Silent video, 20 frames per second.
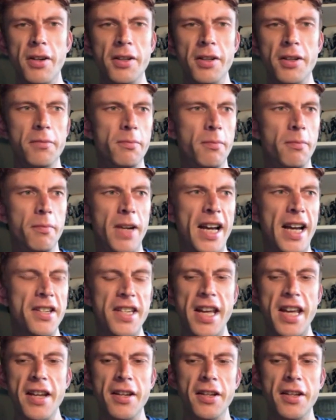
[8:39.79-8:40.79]
my
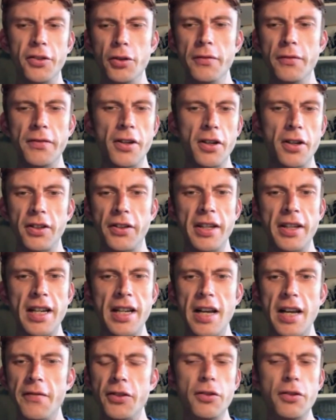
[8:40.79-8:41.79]
antenna too far to the
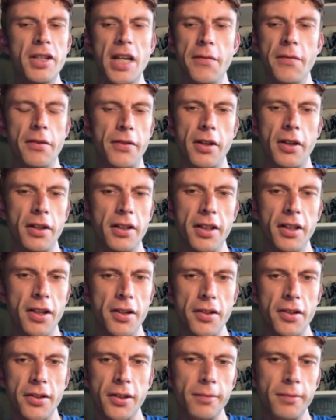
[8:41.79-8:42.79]
left? You'd never find the
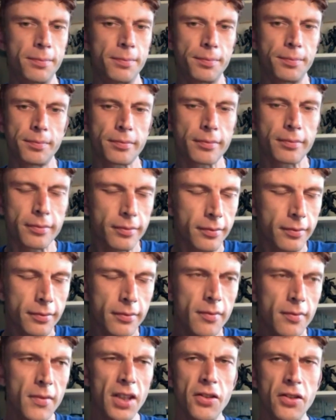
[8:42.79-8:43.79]
answer.
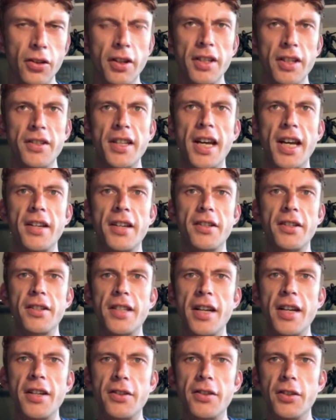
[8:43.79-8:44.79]
Yes, right. That,
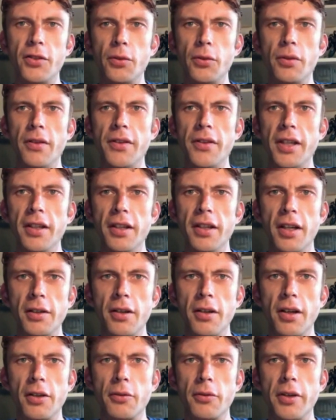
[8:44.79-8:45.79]
that's the sort of thing that
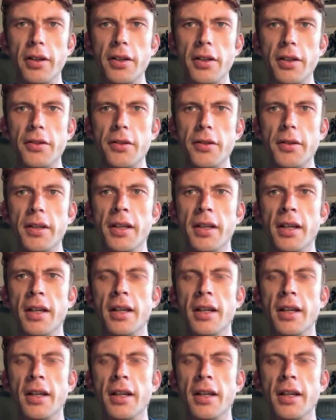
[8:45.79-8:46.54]
I, I quite like doing.